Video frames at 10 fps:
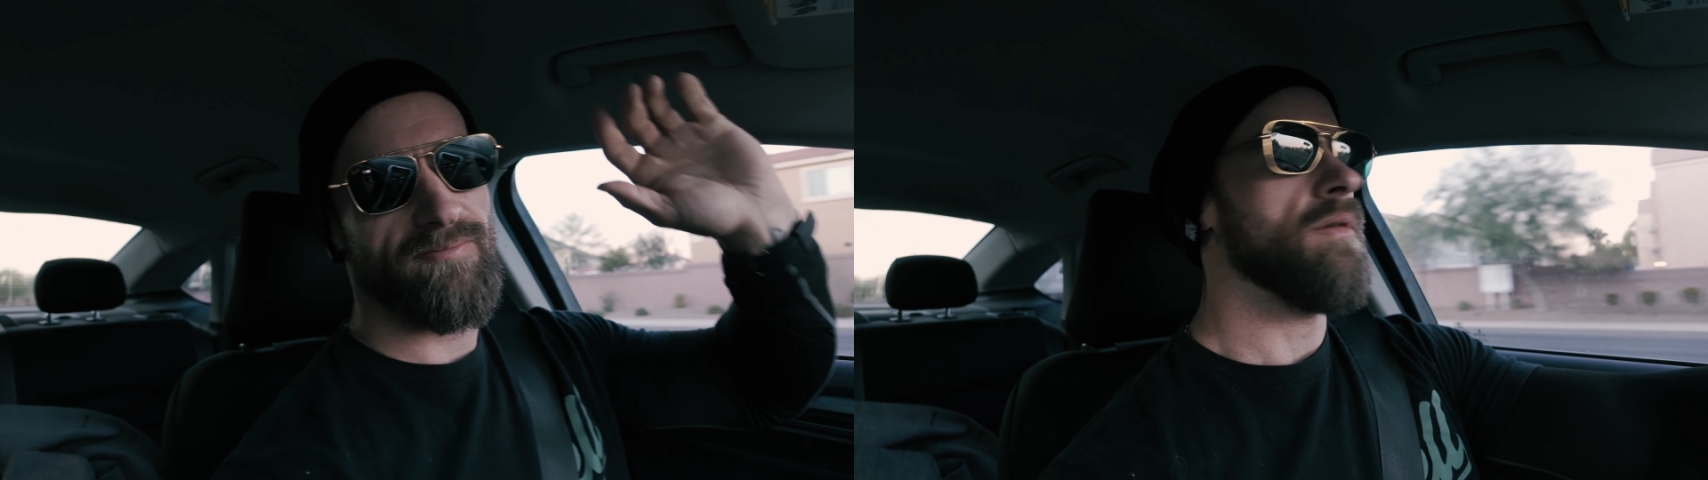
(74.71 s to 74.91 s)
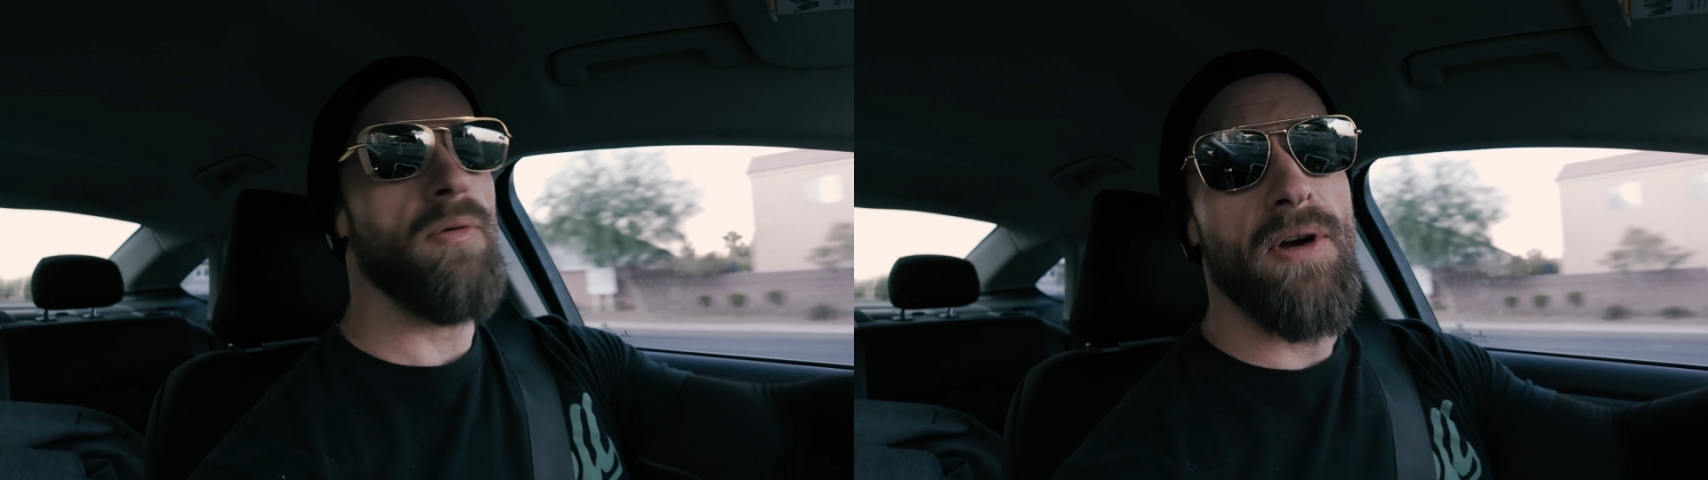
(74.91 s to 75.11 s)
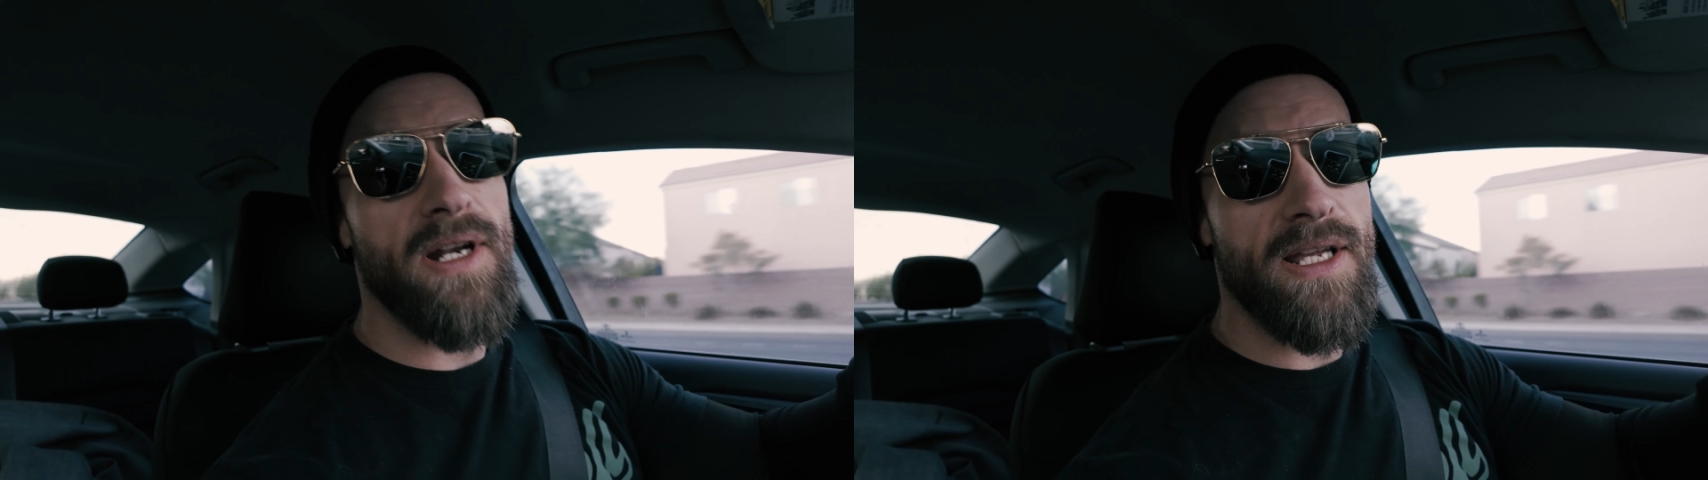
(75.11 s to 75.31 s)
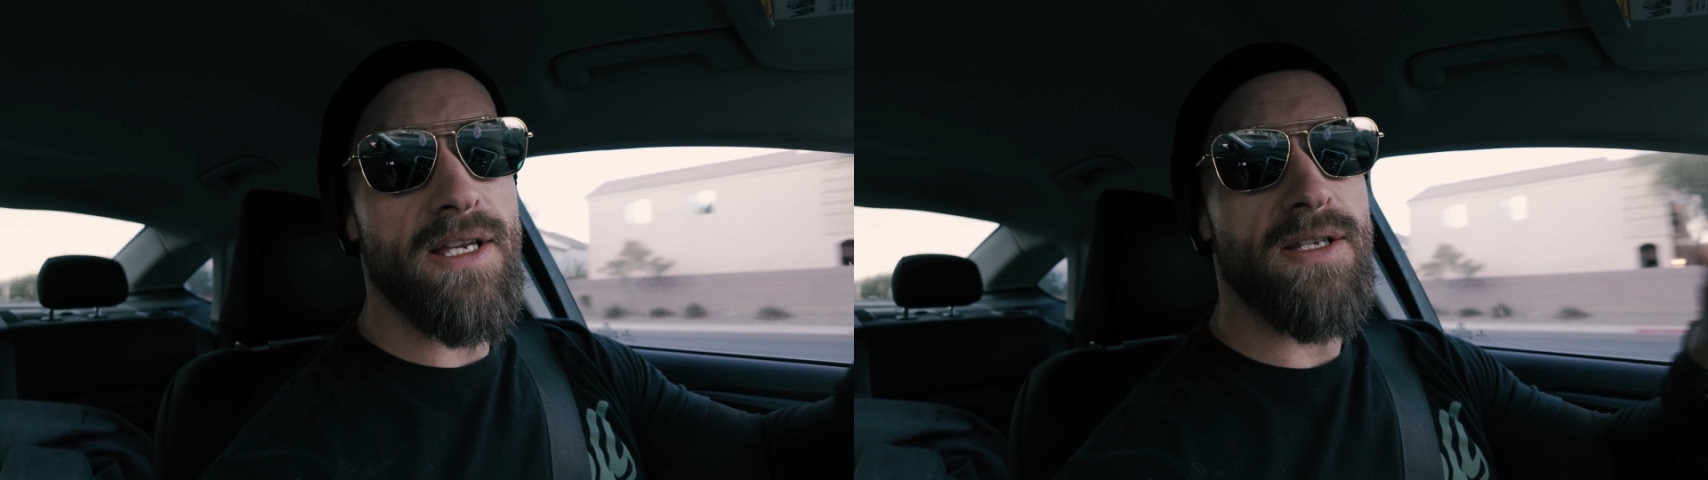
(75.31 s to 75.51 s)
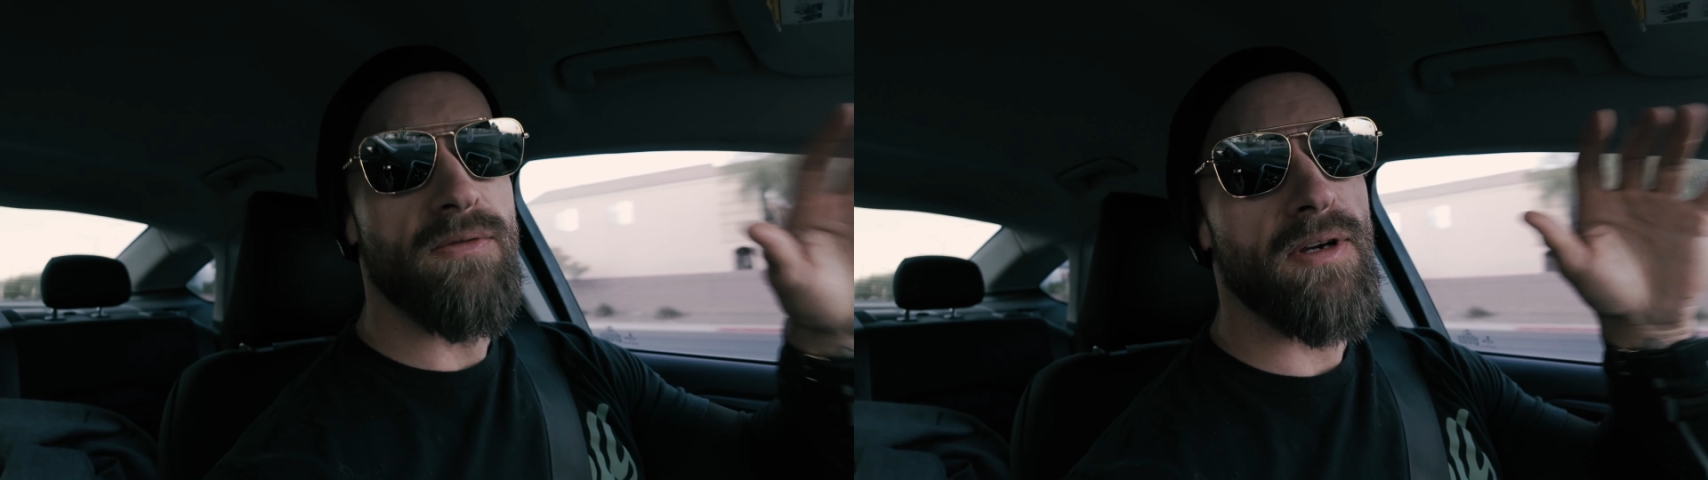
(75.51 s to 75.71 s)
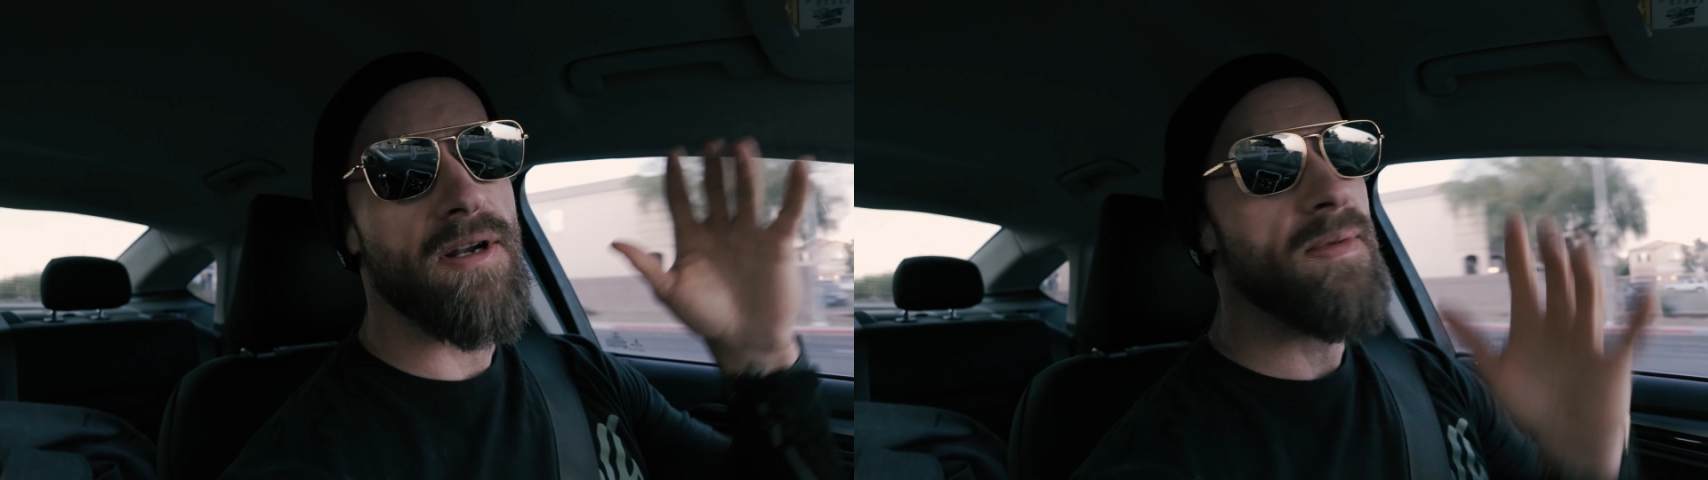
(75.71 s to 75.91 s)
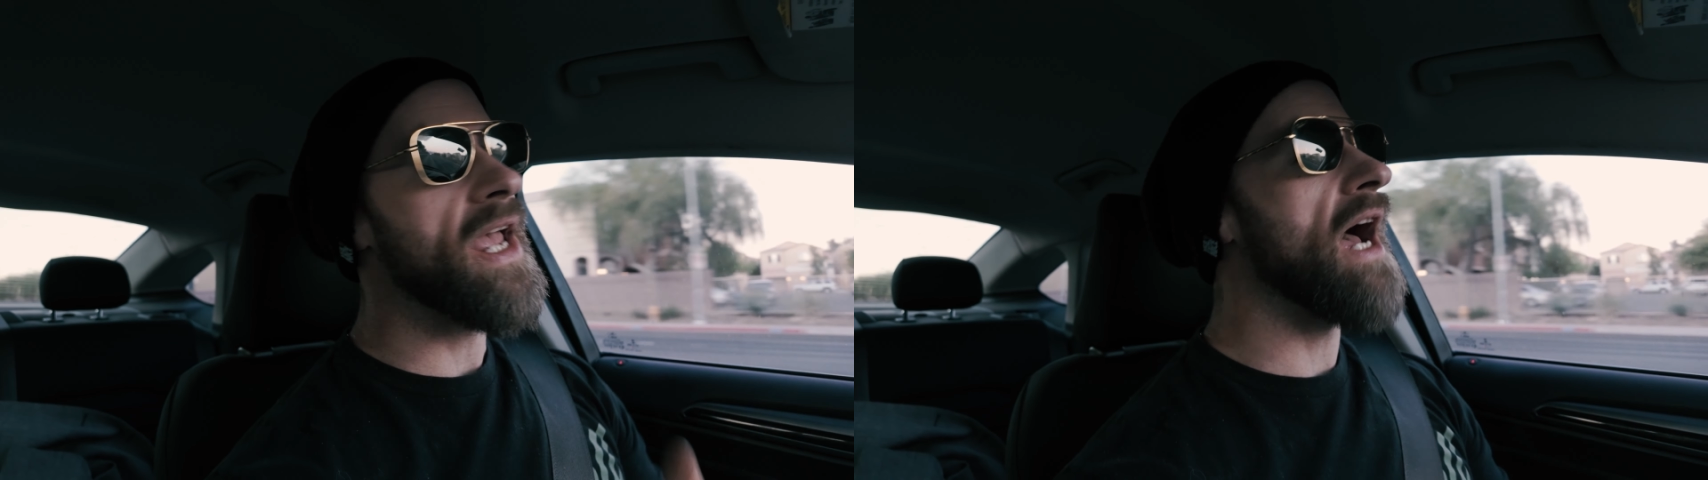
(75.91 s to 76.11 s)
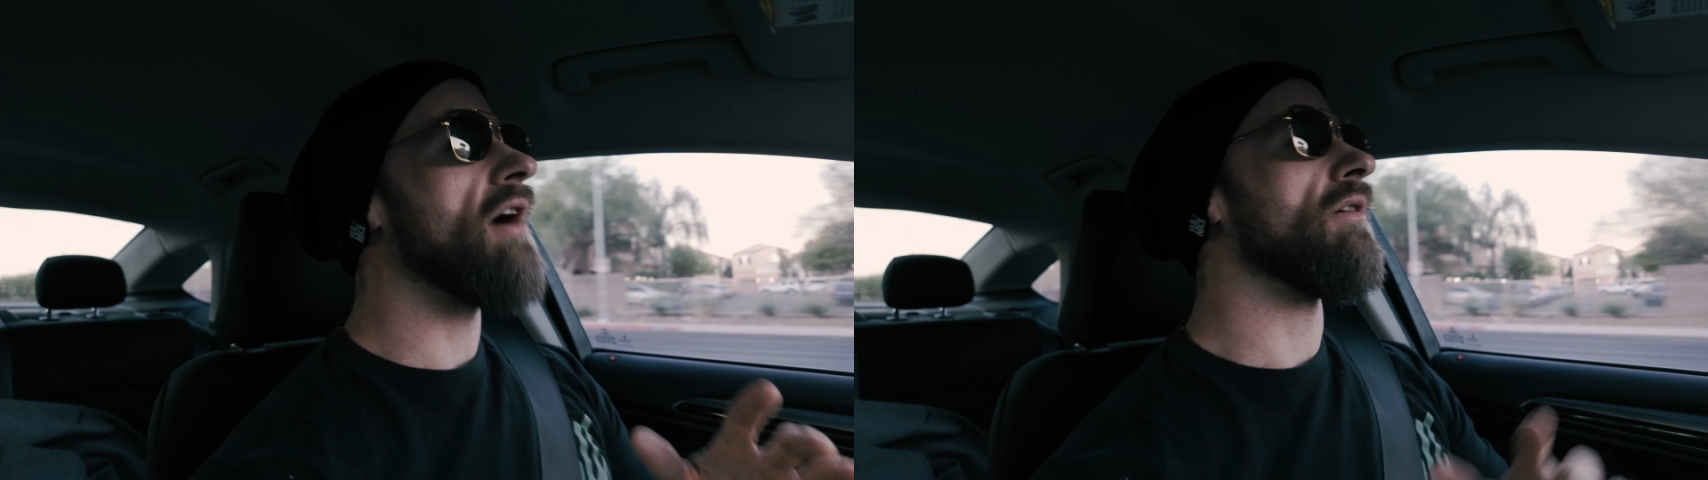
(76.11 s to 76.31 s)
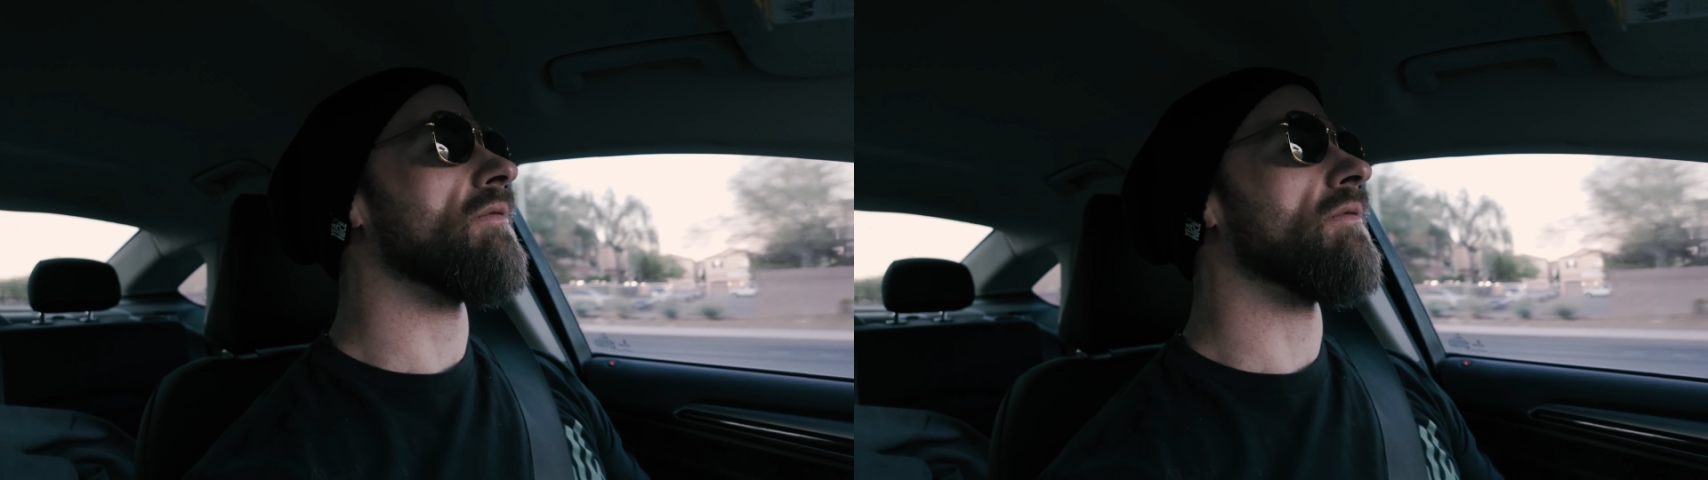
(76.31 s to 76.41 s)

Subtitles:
the point is we're going to be out